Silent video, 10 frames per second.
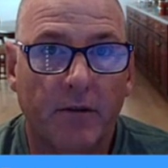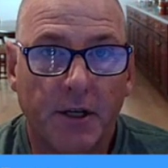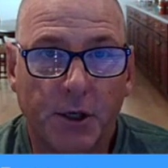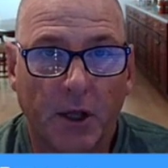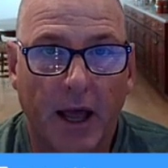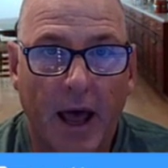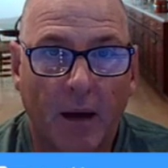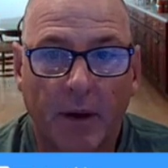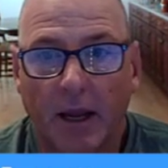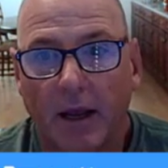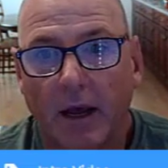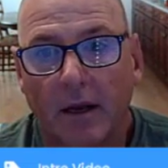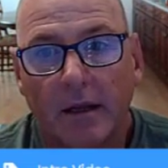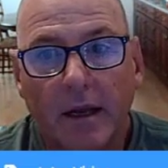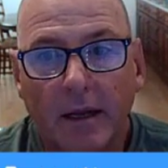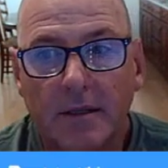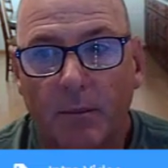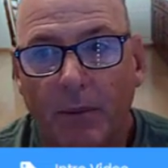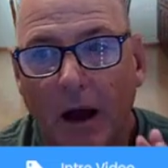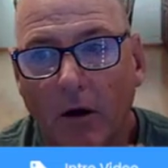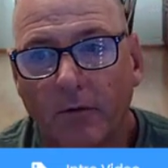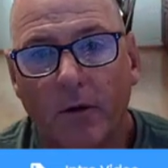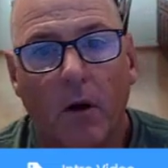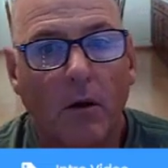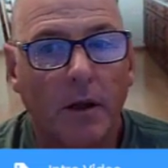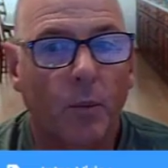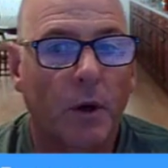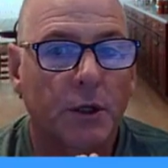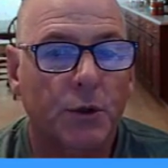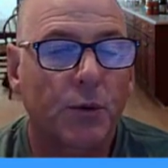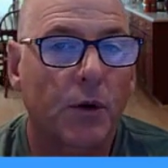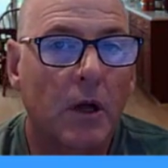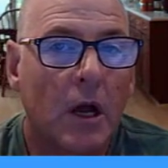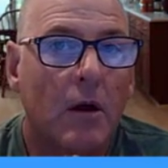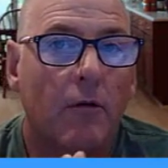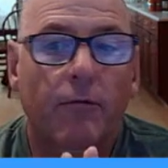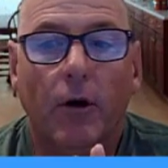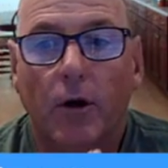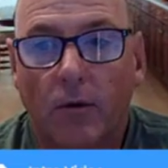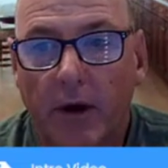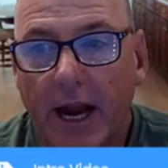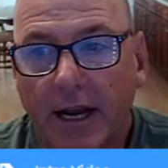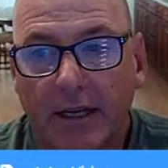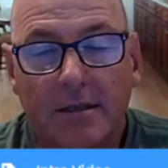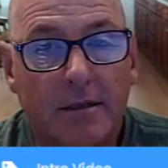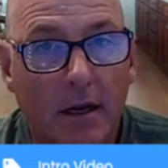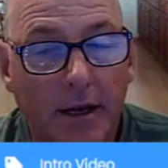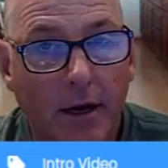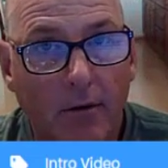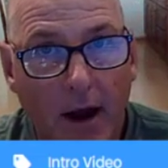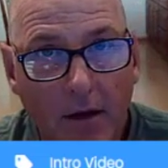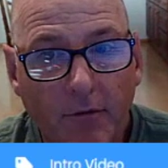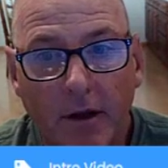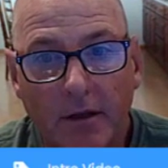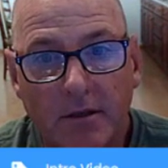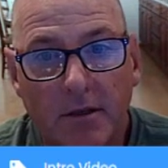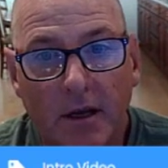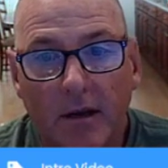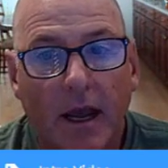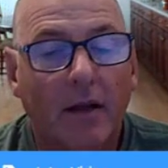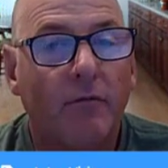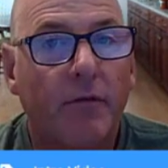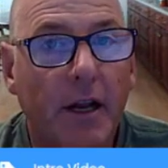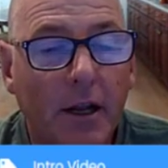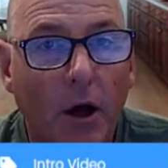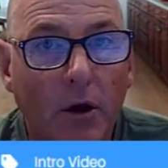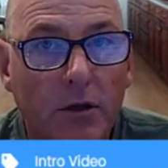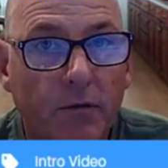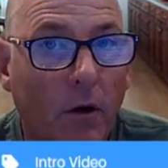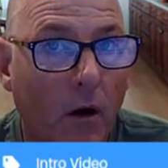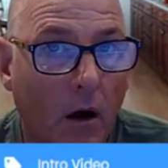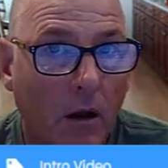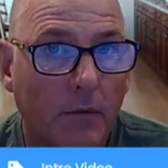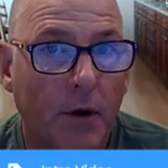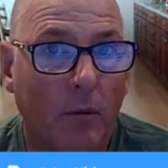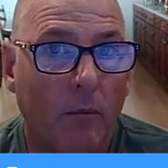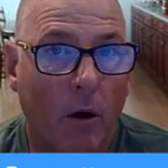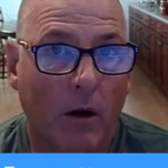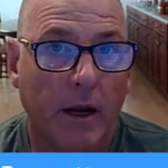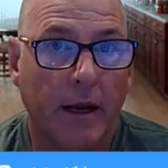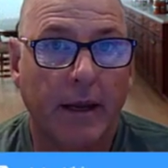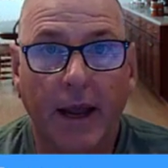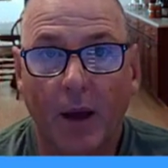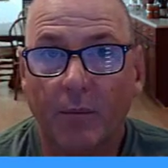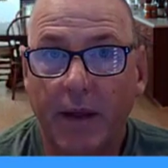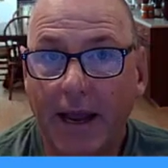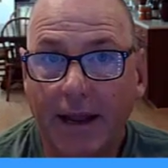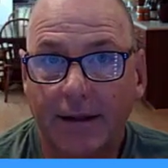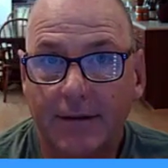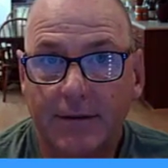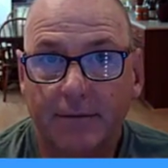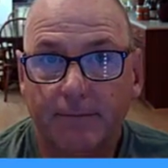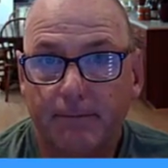of VisuaLab and it is a powerful all-in-one tool for creating stunning graphics and videos for all of your marketing campaigns.